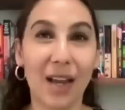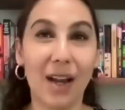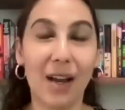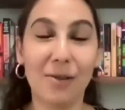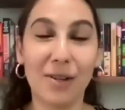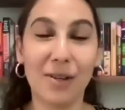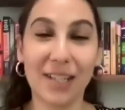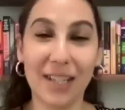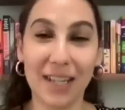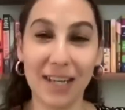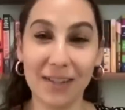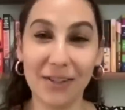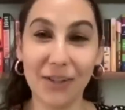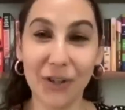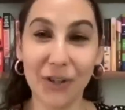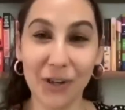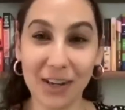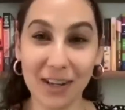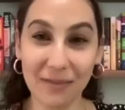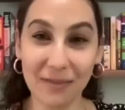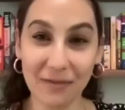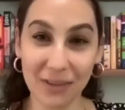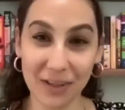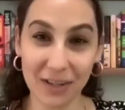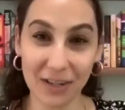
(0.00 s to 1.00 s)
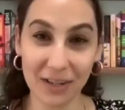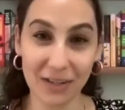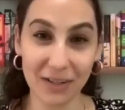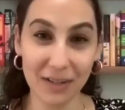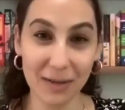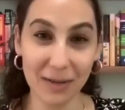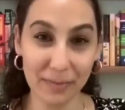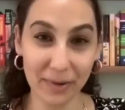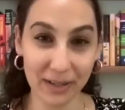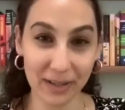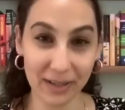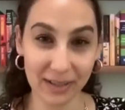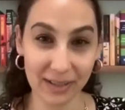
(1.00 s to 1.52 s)
I was interning for the
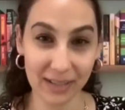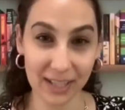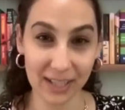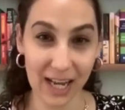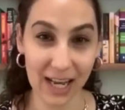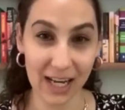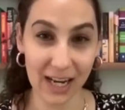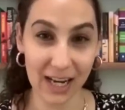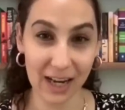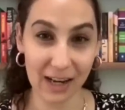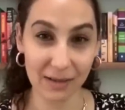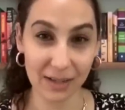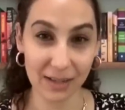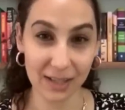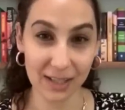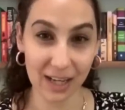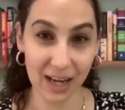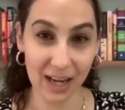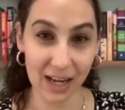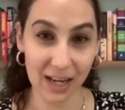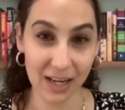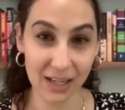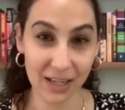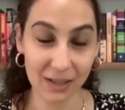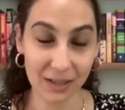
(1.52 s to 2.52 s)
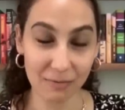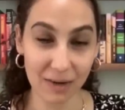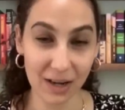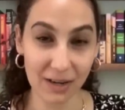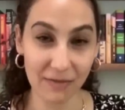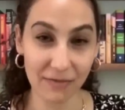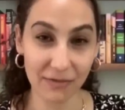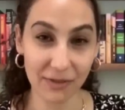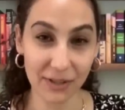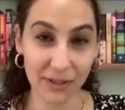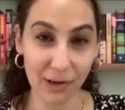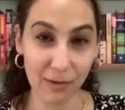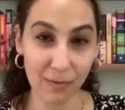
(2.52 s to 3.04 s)
Clippers and I was, I got to write
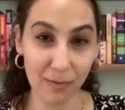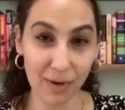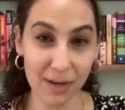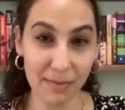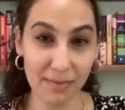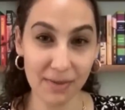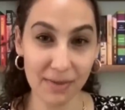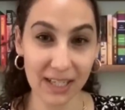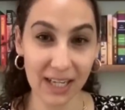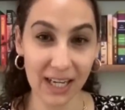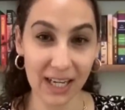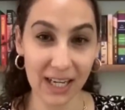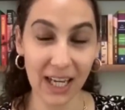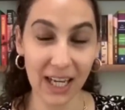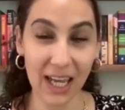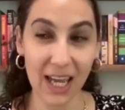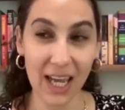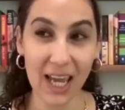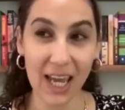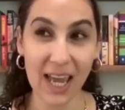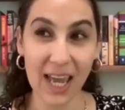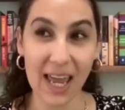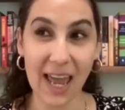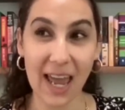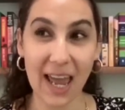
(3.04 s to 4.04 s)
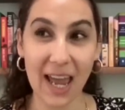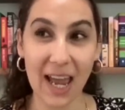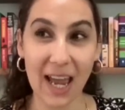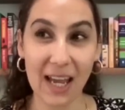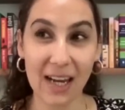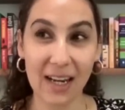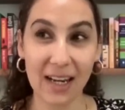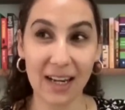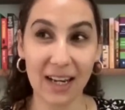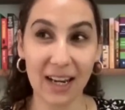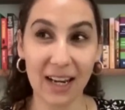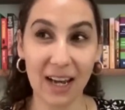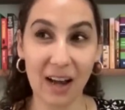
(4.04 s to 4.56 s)
for their website.
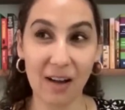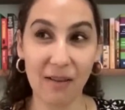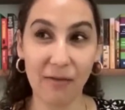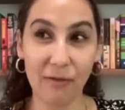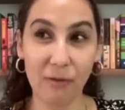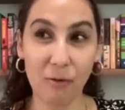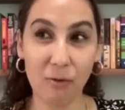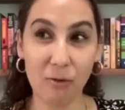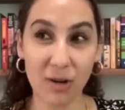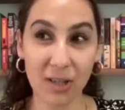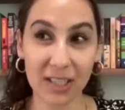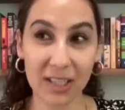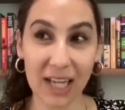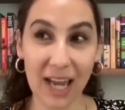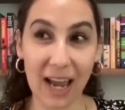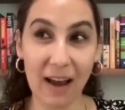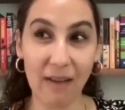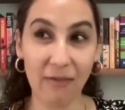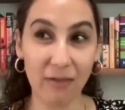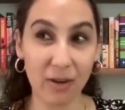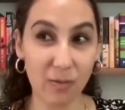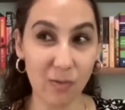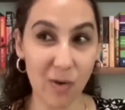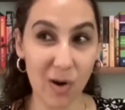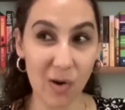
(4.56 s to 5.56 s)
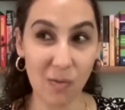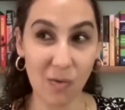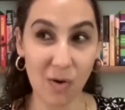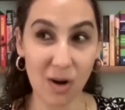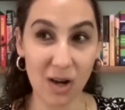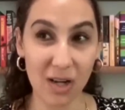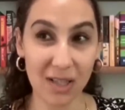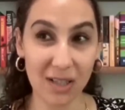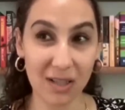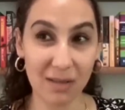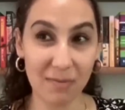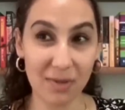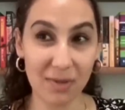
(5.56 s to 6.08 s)
And of course, everyone
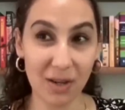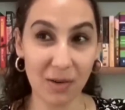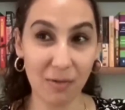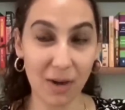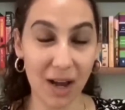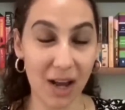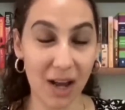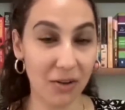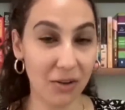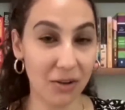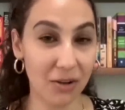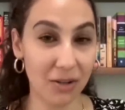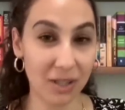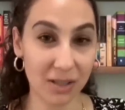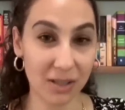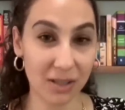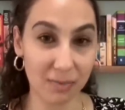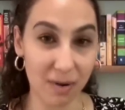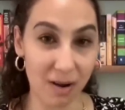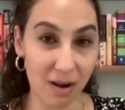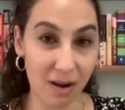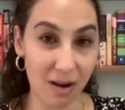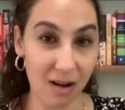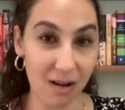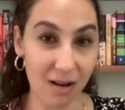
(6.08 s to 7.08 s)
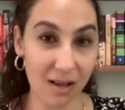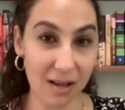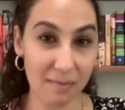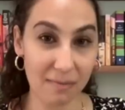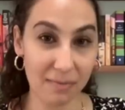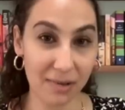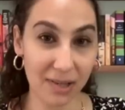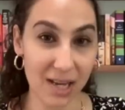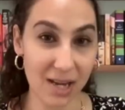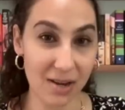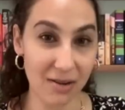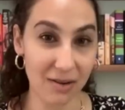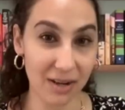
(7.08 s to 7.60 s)
wanted to be around Chris Paul and
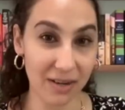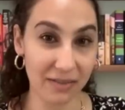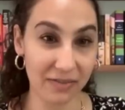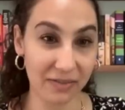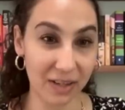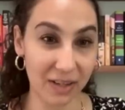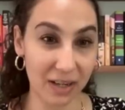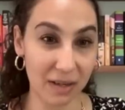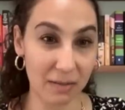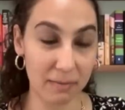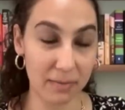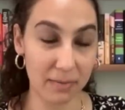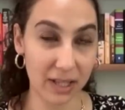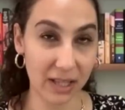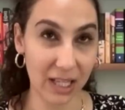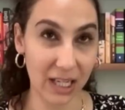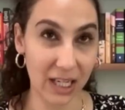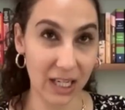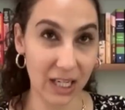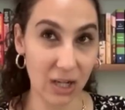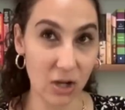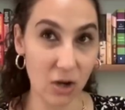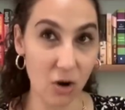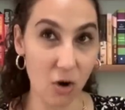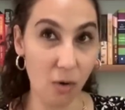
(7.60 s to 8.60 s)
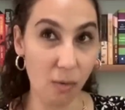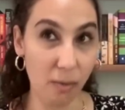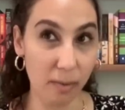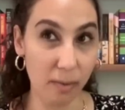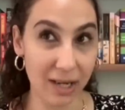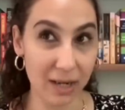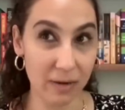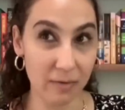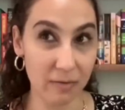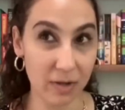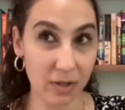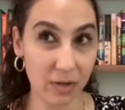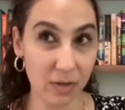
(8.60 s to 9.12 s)
Blake Griffin, but like
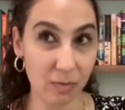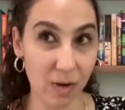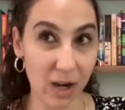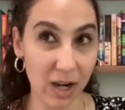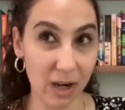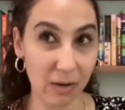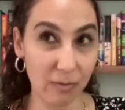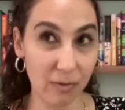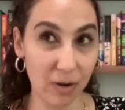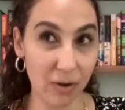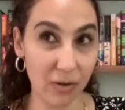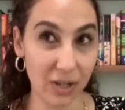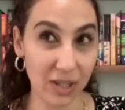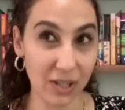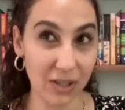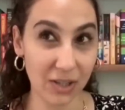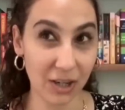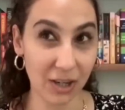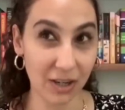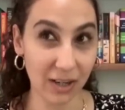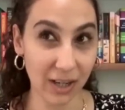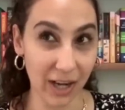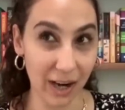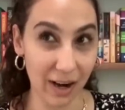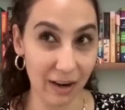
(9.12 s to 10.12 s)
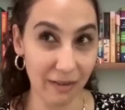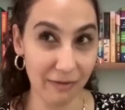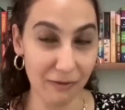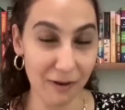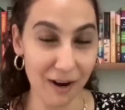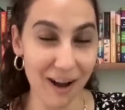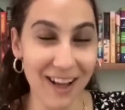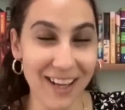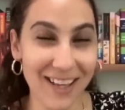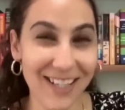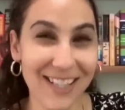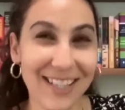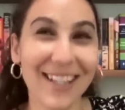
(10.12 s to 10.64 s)
nobody was where Ronny Turioff
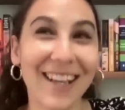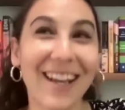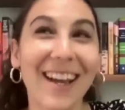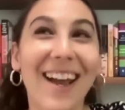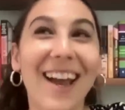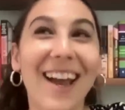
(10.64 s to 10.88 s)
was.